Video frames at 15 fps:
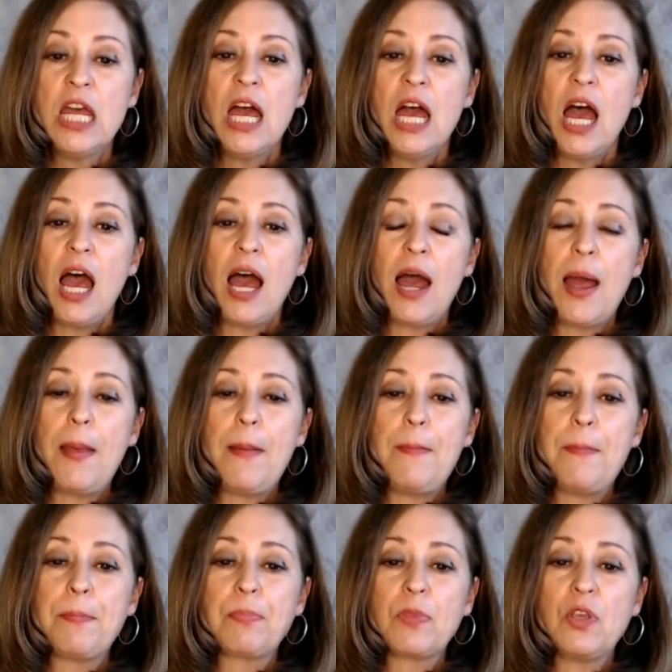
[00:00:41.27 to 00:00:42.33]

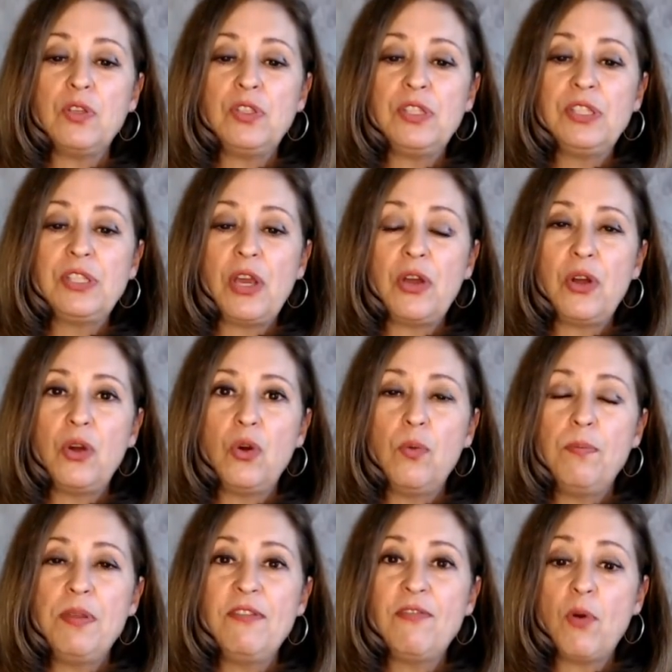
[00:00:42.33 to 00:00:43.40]
Um, so
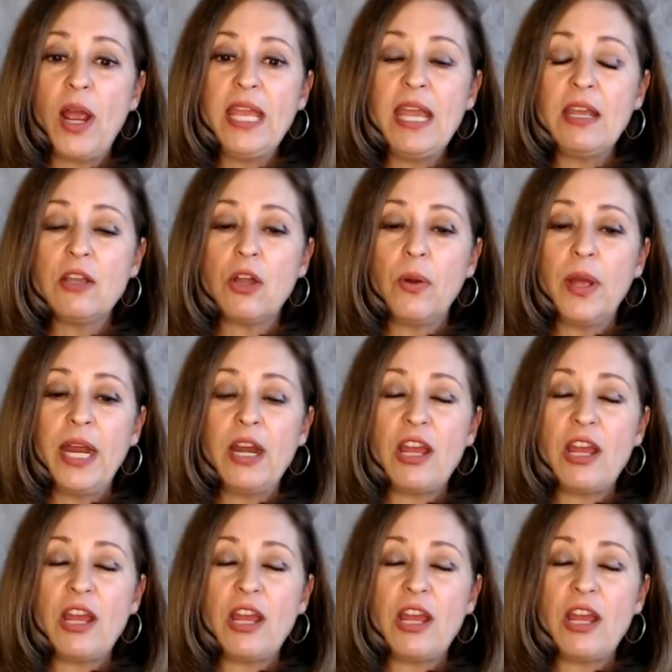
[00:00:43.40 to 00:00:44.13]
before I get going,